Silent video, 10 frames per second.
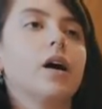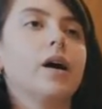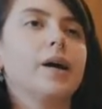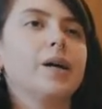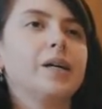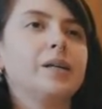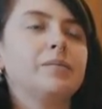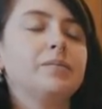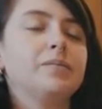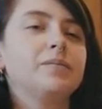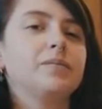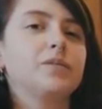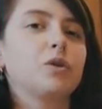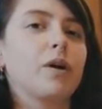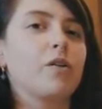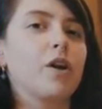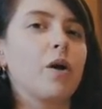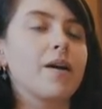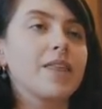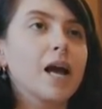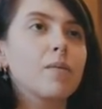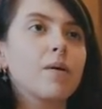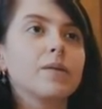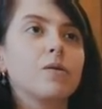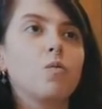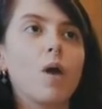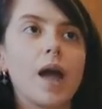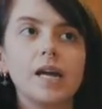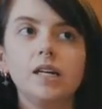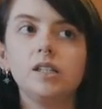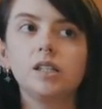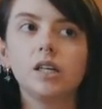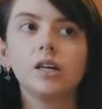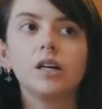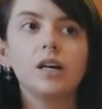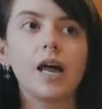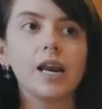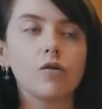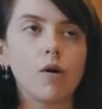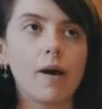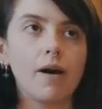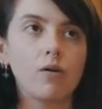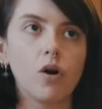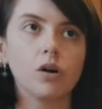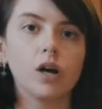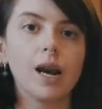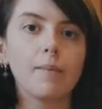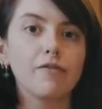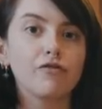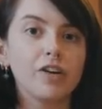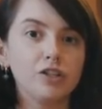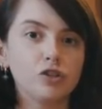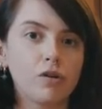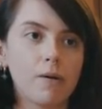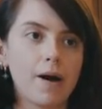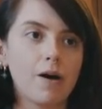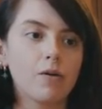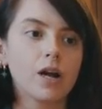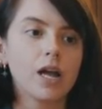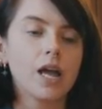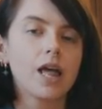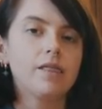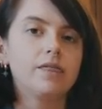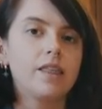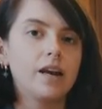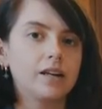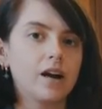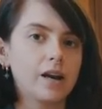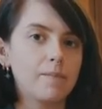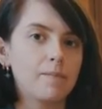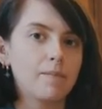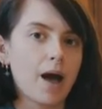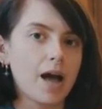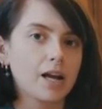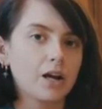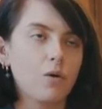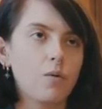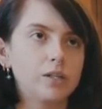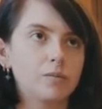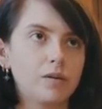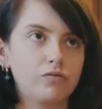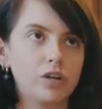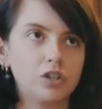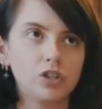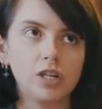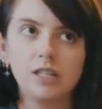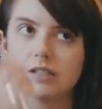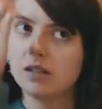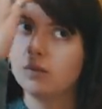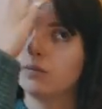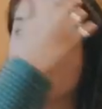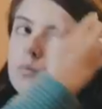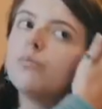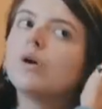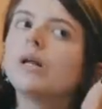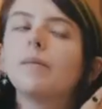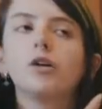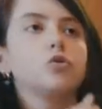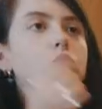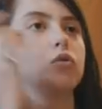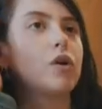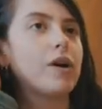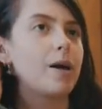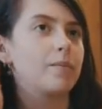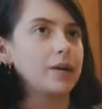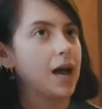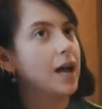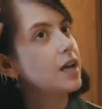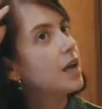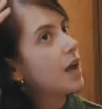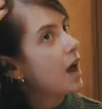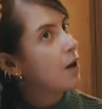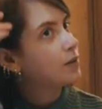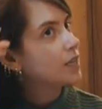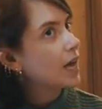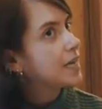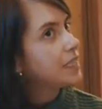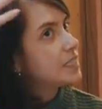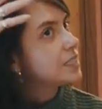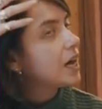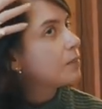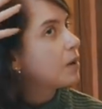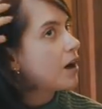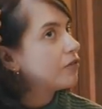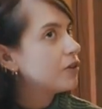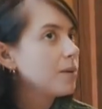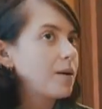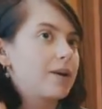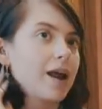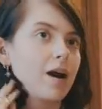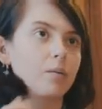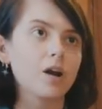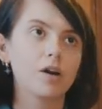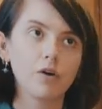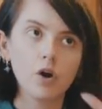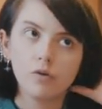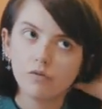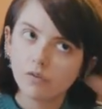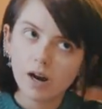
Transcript: Um, so I don't know. I think I'll probably wait, let it grow out longer, let my fringe grow out, then cut it back once my fringe is pretty much all grown out. But yeah, I was liking the side part for a bit, but now I'm kind of over